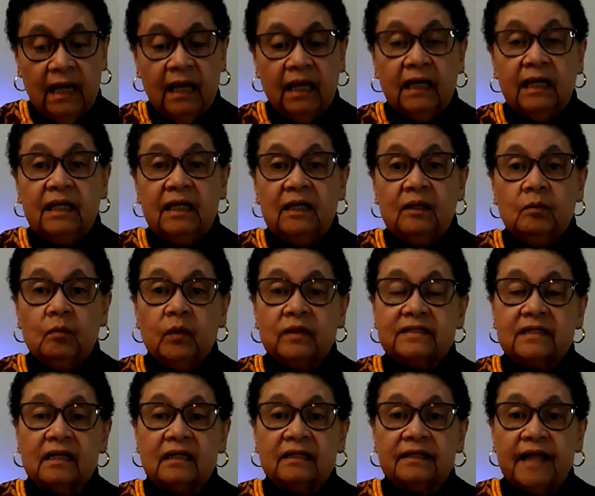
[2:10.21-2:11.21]
He was
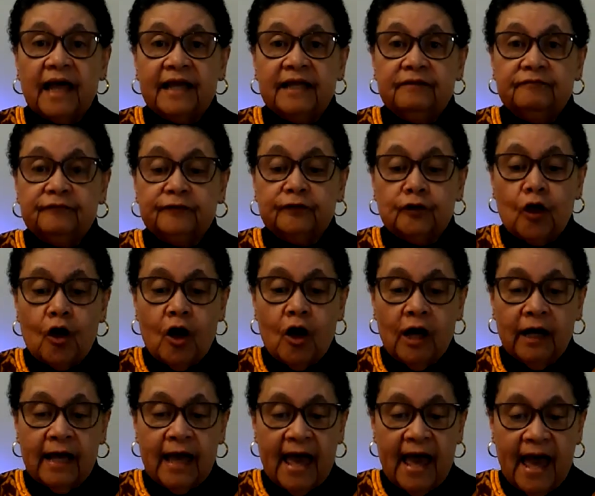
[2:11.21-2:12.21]
a
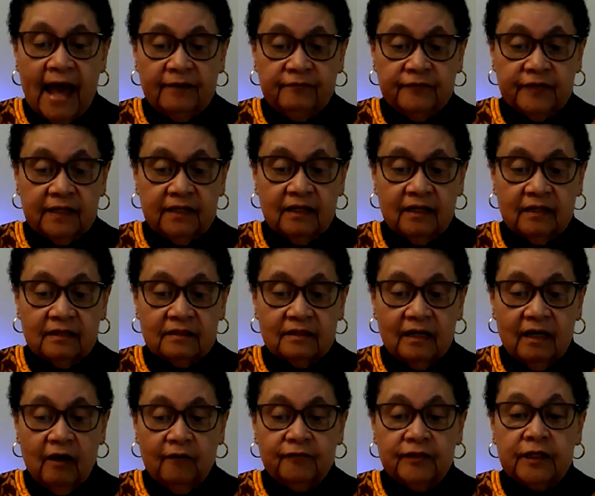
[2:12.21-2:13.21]
lifelong advocate
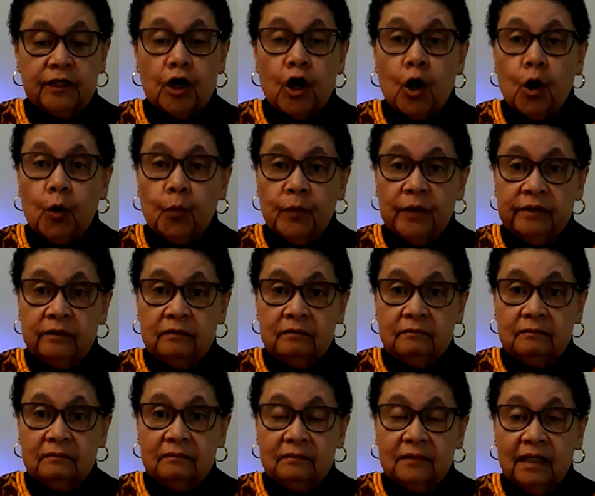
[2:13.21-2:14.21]
of the open,
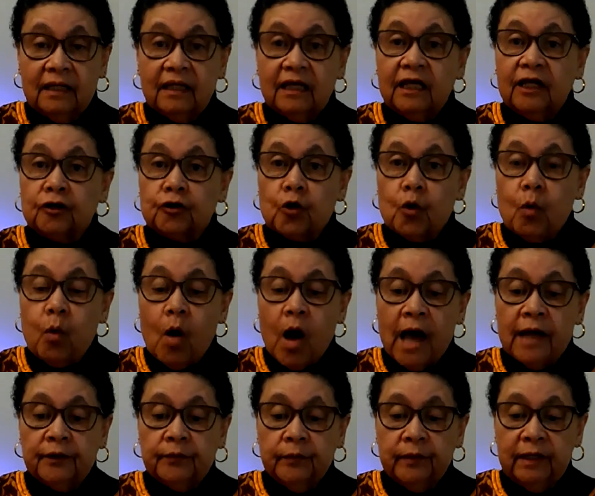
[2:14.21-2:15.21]

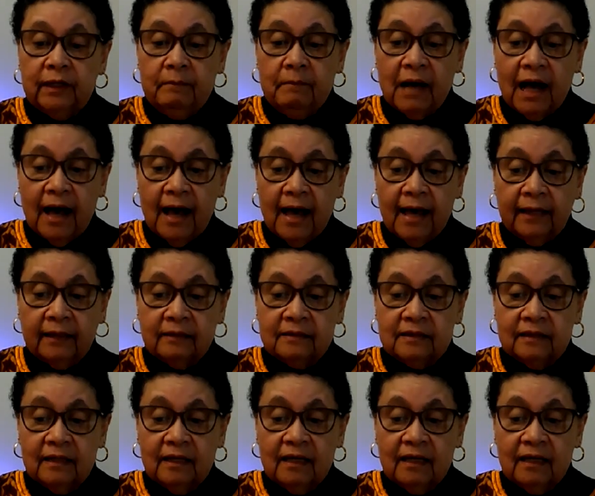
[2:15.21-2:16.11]
inquiring mind,